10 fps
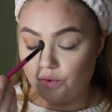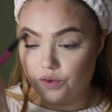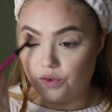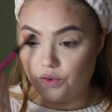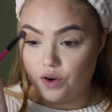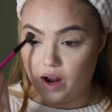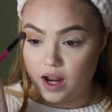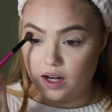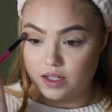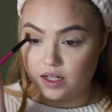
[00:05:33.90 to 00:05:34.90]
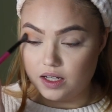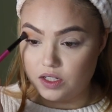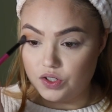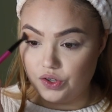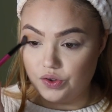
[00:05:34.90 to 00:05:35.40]
right
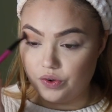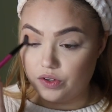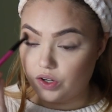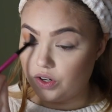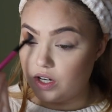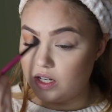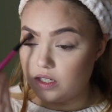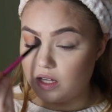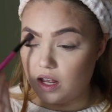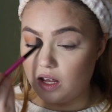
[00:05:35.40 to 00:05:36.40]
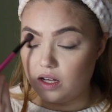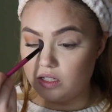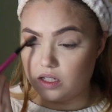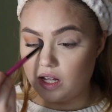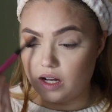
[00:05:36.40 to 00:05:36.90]
into the crease
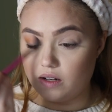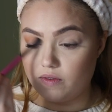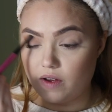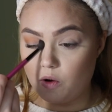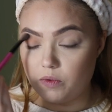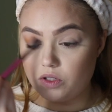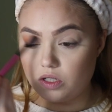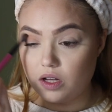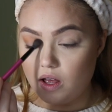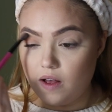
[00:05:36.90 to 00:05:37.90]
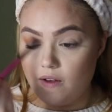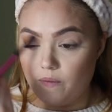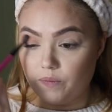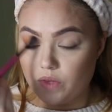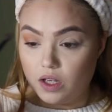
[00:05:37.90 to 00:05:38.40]
and kind of almost
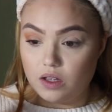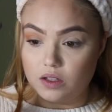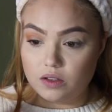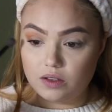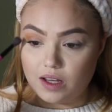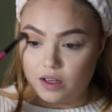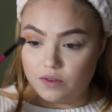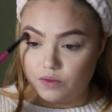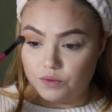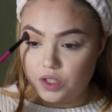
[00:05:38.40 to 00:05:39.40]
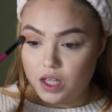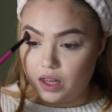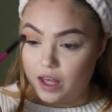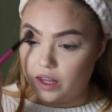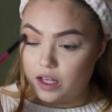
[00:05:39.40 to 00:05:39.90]
like really
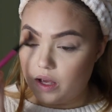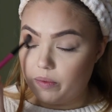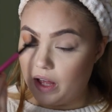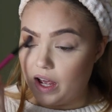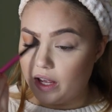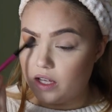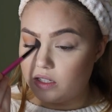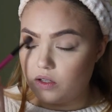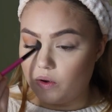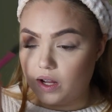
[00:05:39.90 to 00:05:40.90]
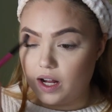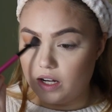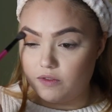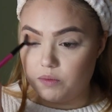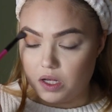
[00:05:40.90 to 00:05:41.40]
lightly apply it so it
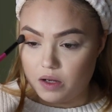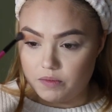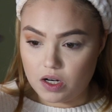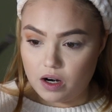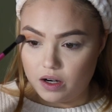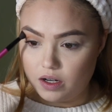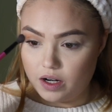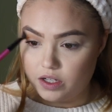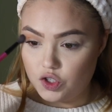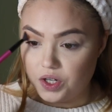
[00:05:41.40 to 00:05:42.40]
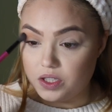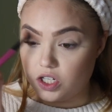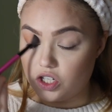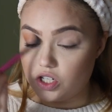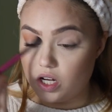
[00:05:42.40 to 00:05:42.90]
kind of becomes our nice
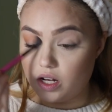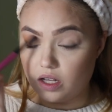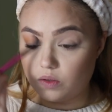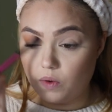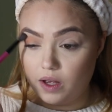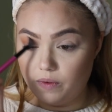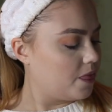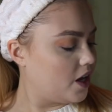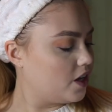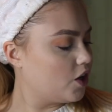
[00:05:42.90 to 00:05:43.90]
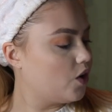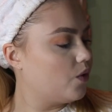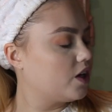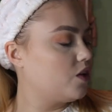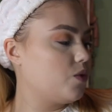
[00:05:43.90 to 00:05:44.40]
transition shade as well. Then
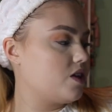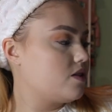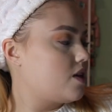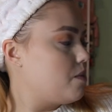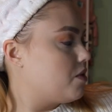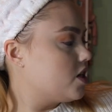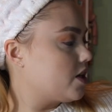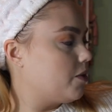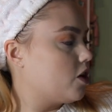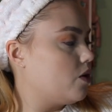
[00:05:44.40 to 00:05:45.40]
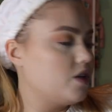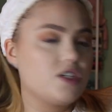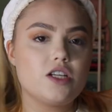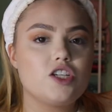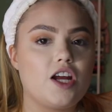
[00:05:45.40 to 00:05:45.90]
going in with the same brush, I'm gonna go
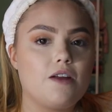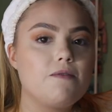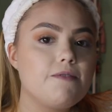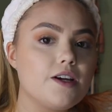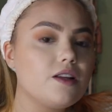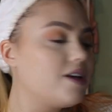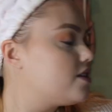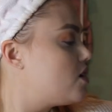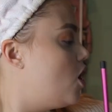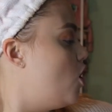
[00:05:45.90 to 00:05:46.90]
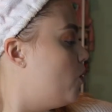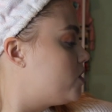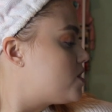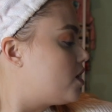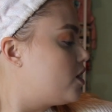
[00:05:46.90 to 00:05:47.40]
into the shade Fearless,
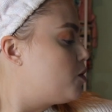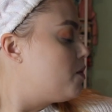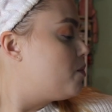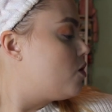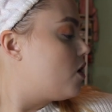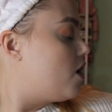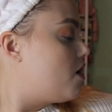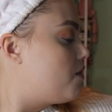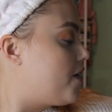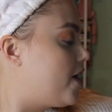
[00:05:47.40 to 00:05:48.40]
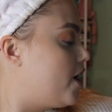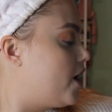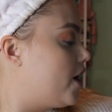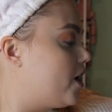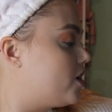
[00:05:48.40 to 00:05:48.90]
which is a little bit more of
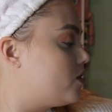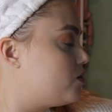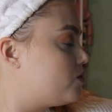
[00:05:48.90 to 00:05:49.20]
a